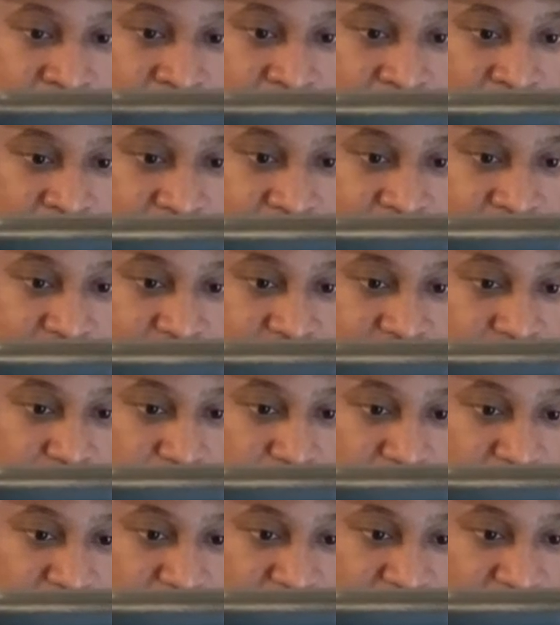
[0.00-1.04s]
It is
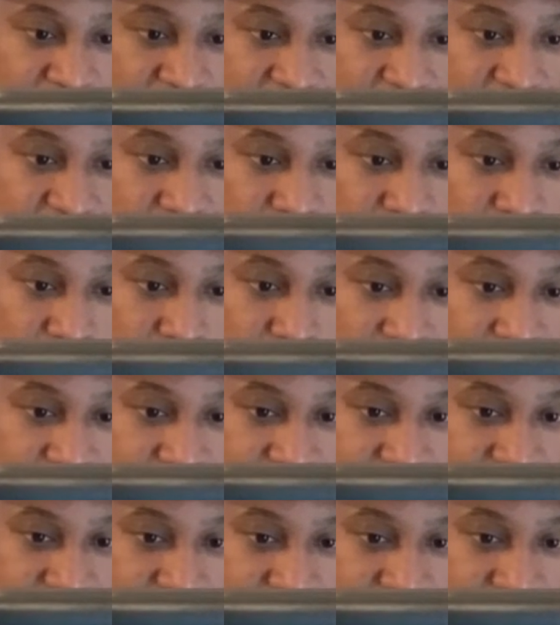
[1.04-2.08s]
manufactured by
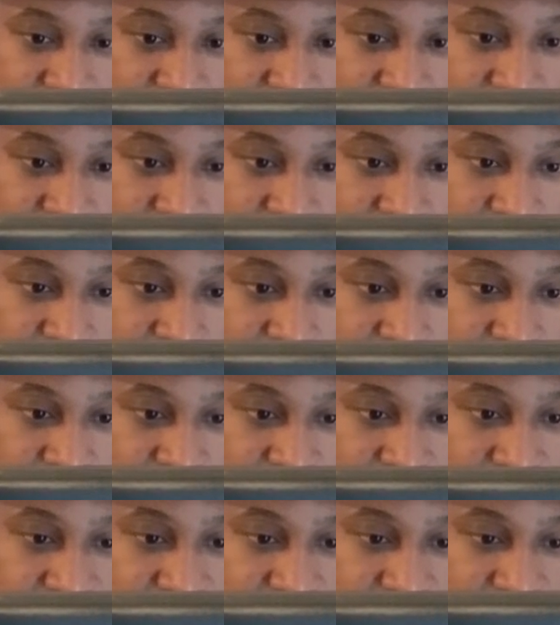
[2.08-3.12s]
a
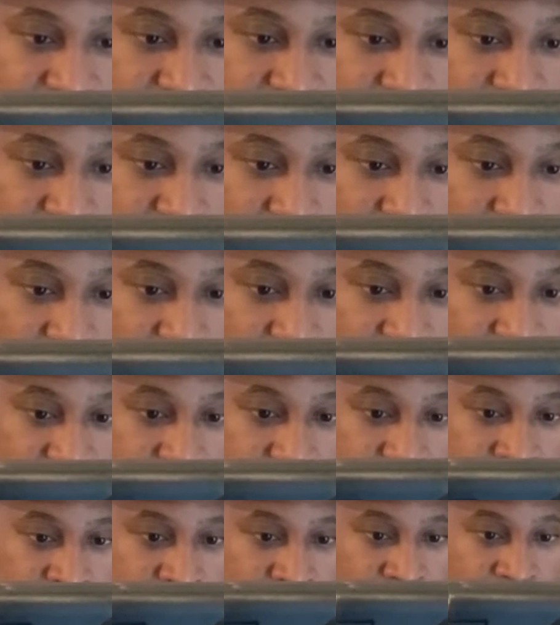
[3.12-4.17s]
international company,
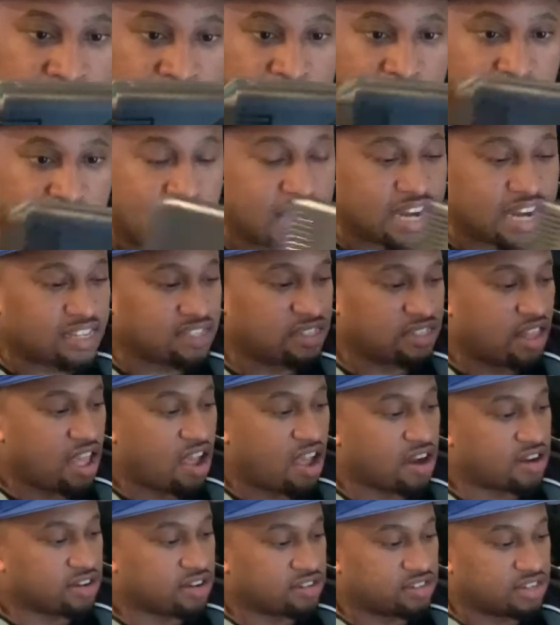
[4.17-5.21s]
and it's
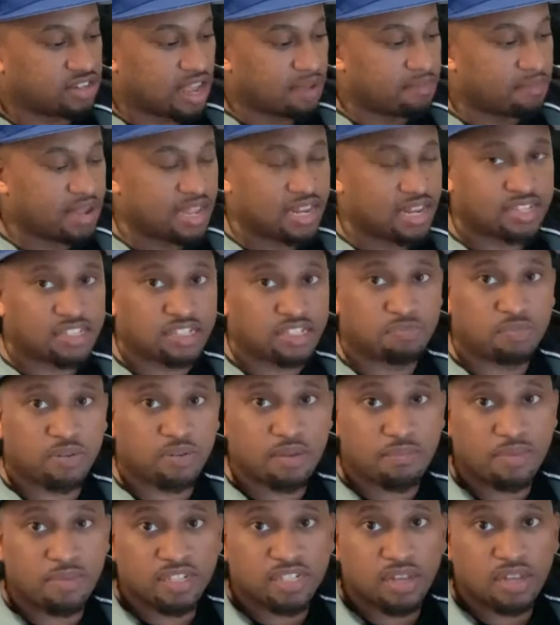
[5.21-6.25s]
large. I mean, this is
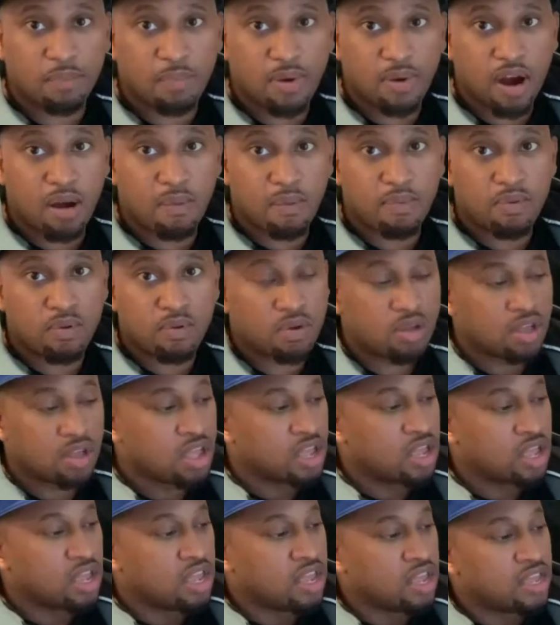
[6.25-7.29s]
pretty much comparable
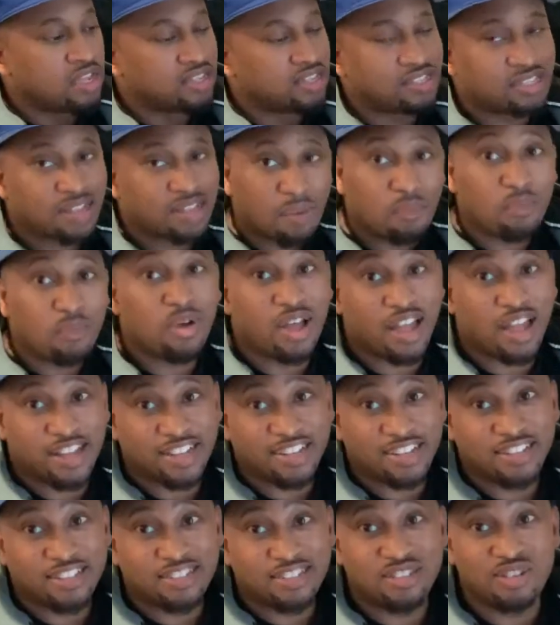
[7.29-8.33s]
somewhat
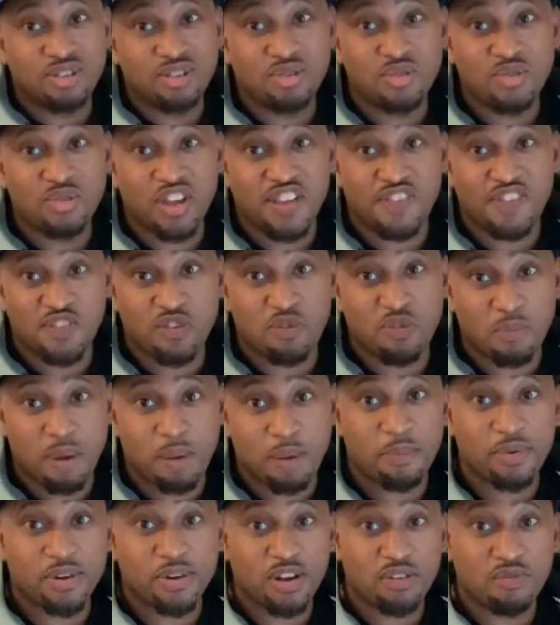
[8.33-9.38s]
to, if you
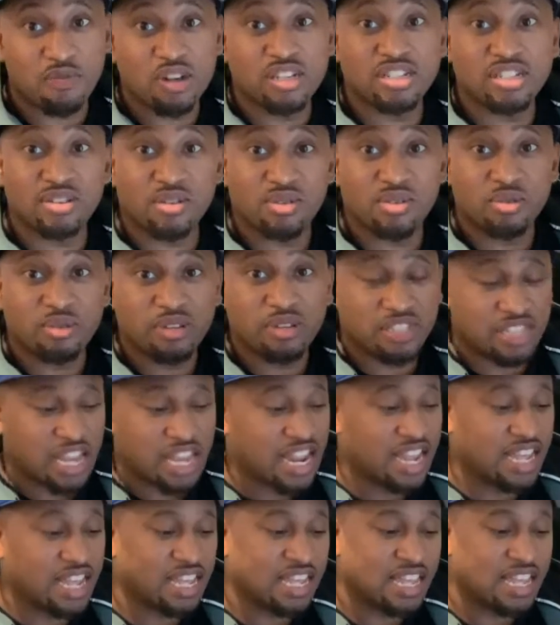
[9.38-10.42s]
remember, the original
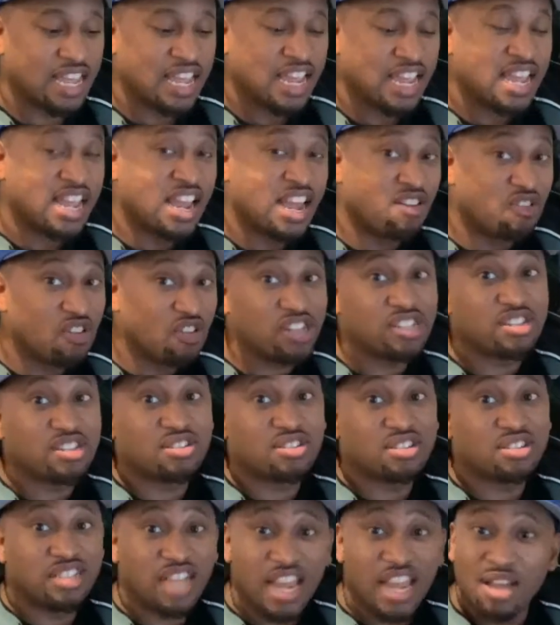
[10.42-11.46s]
Sega. Original
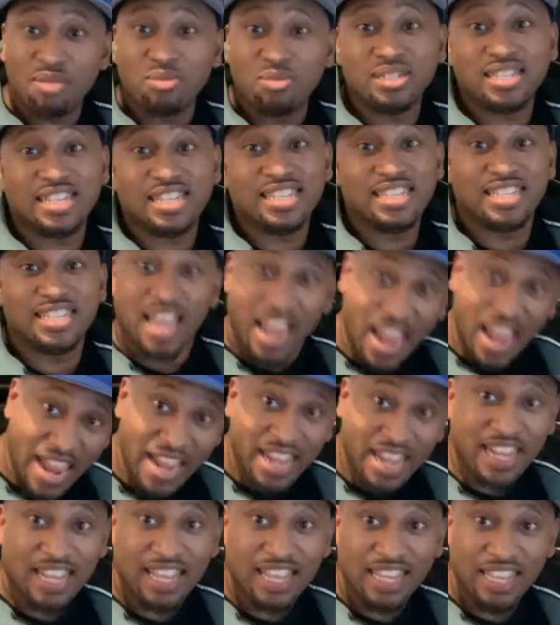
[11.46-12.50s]
Sega was a
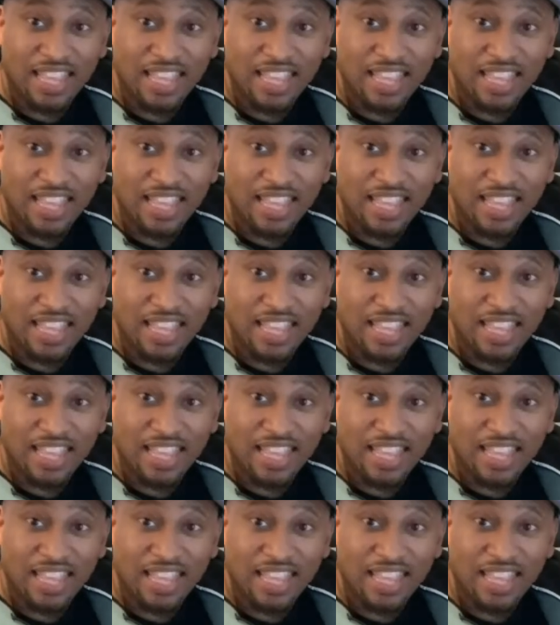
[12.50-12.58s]
tank.